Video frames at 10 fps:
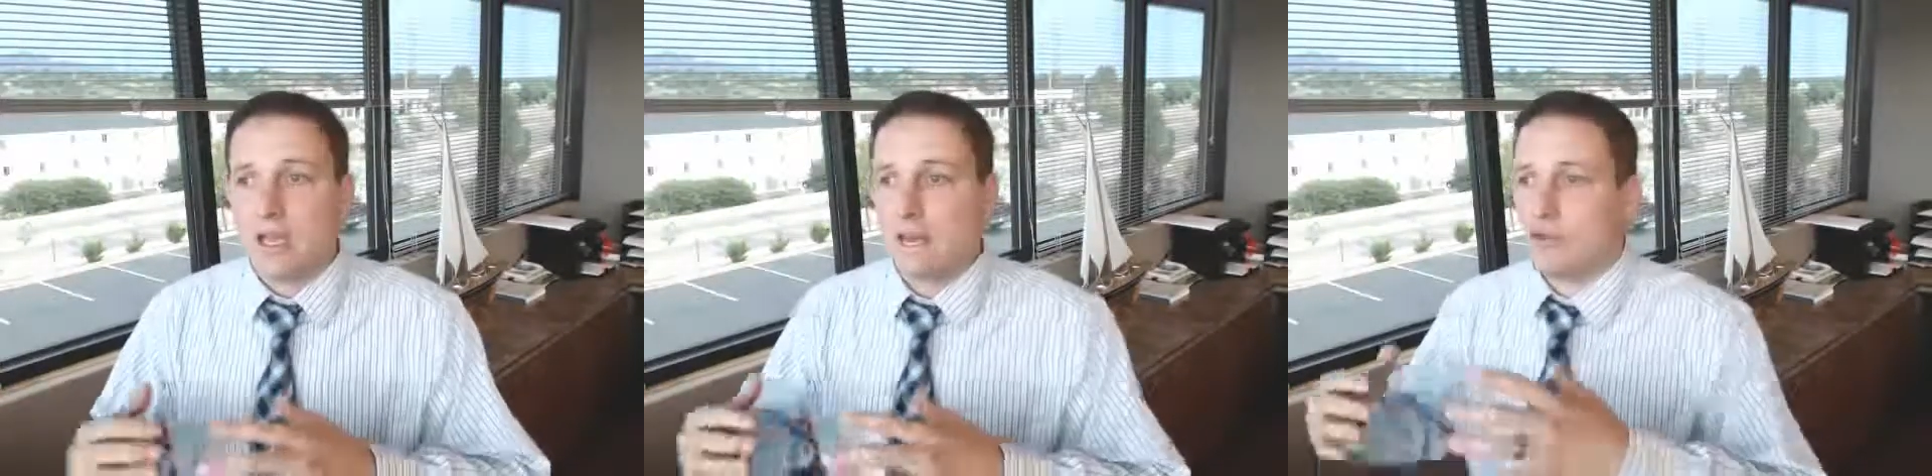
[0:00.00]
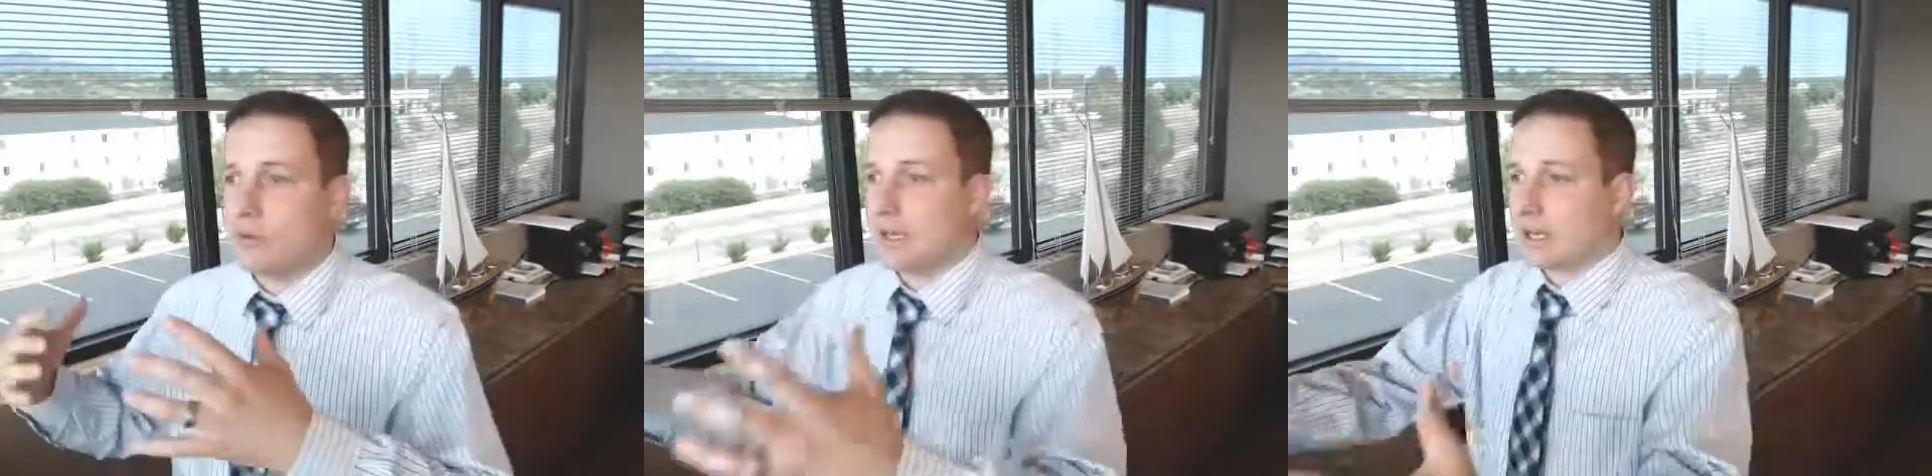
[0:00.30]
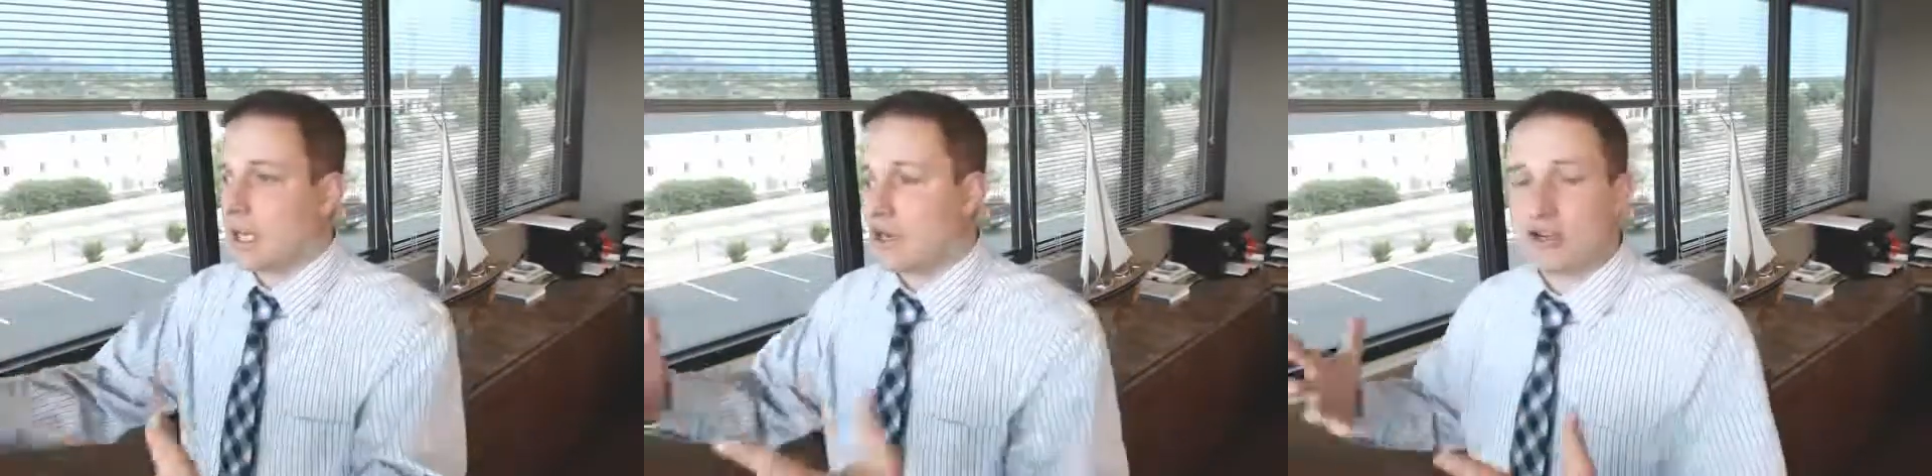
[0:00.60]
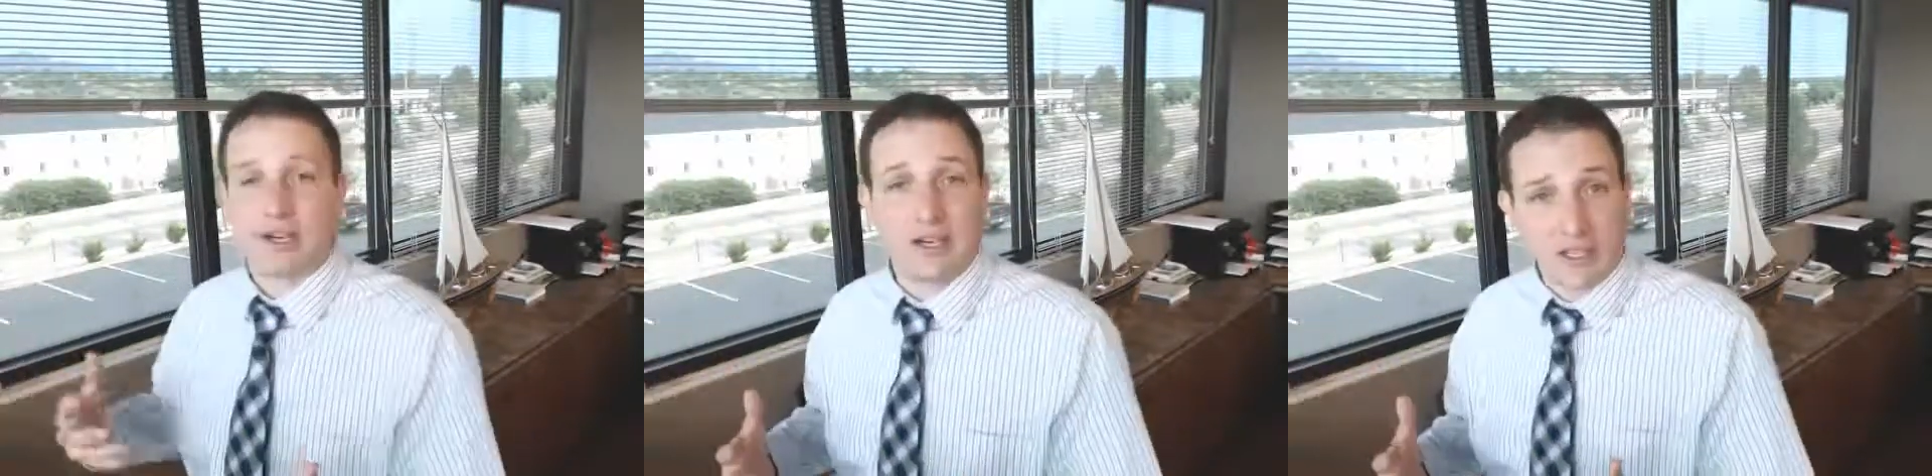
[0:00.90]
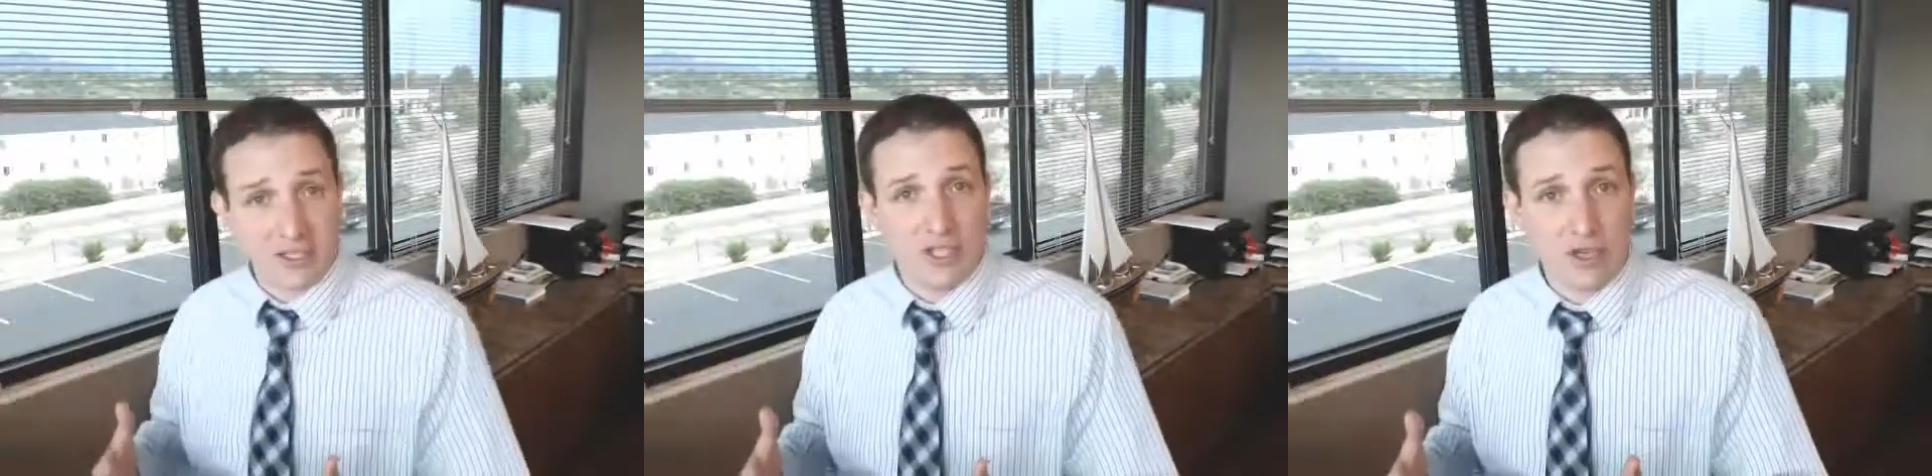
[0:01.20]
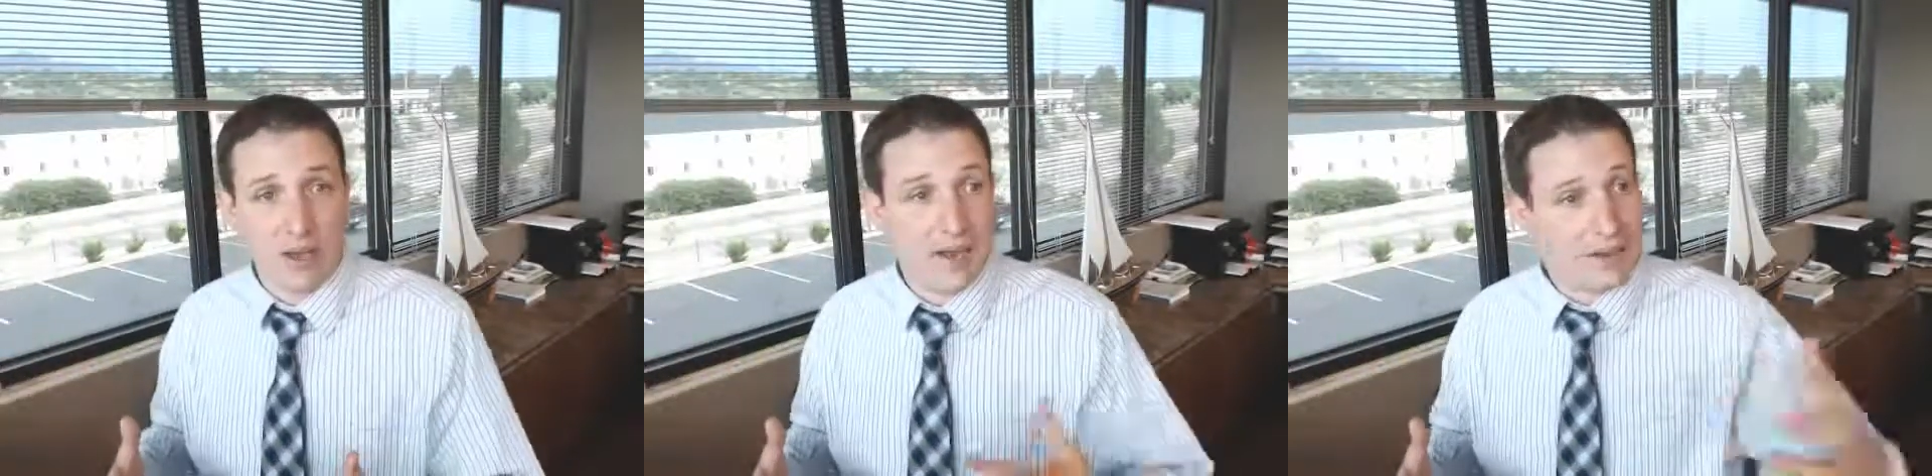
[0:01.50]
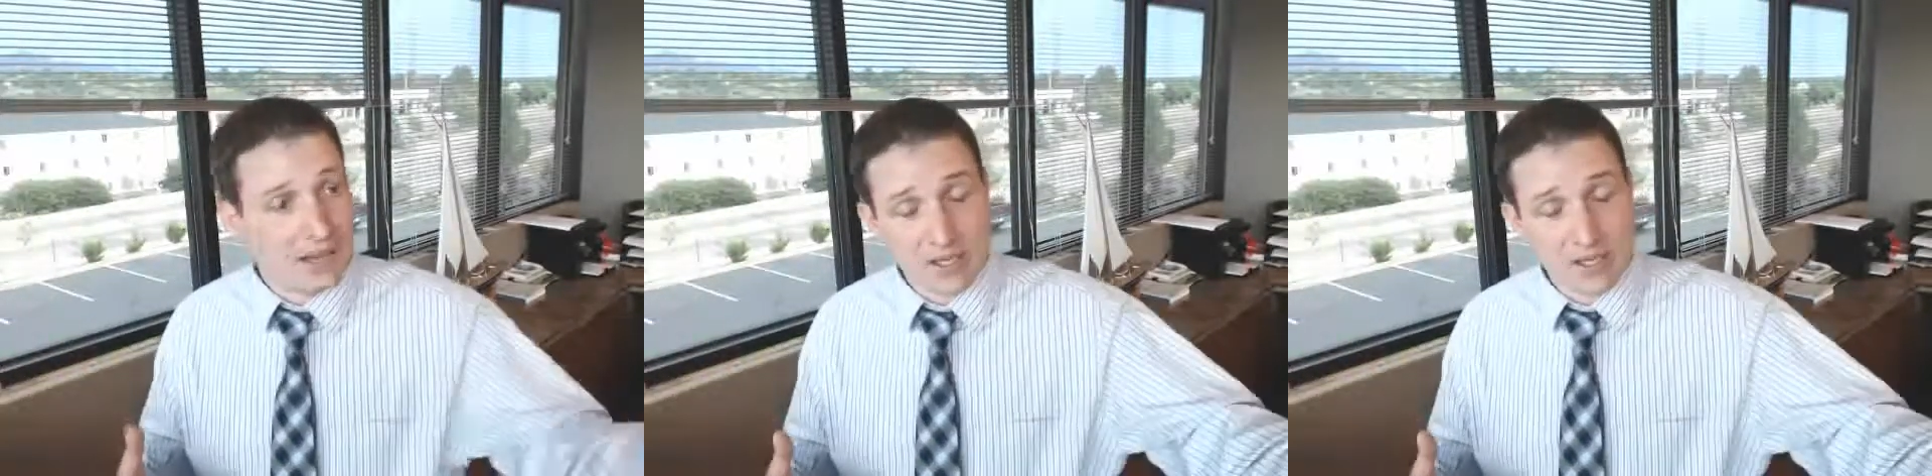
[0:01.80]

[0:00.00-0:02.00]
If you get a contract on a listing you have and